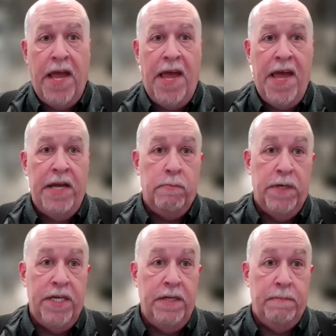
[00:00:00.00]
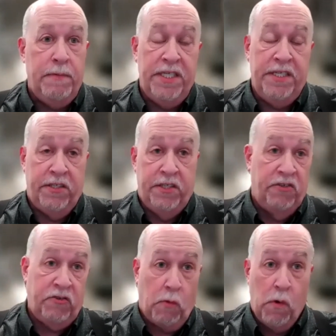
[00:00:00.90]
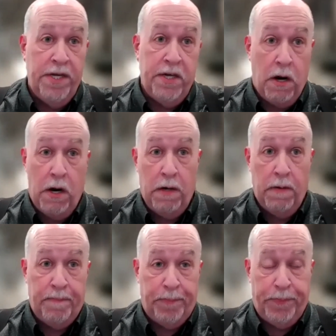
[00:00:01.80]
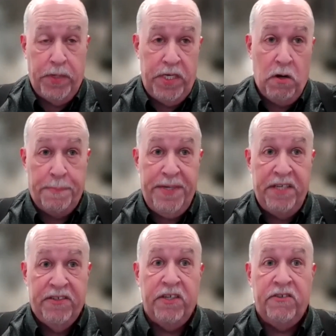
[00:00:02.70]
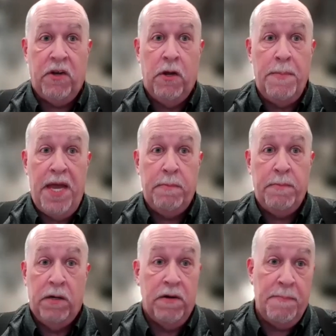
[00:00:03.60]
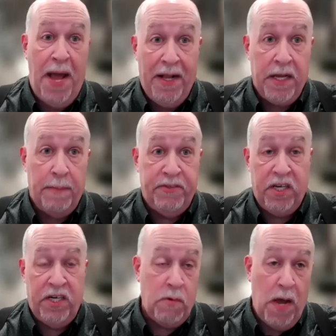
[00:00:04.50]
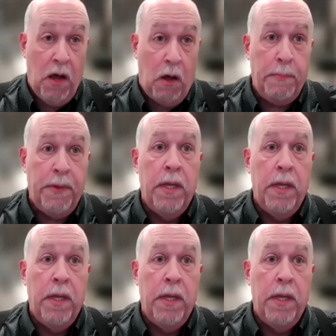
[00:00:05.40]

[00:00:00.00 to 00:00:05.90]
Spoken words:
and we destroyed our ERP system and we don't have backups. Can you help?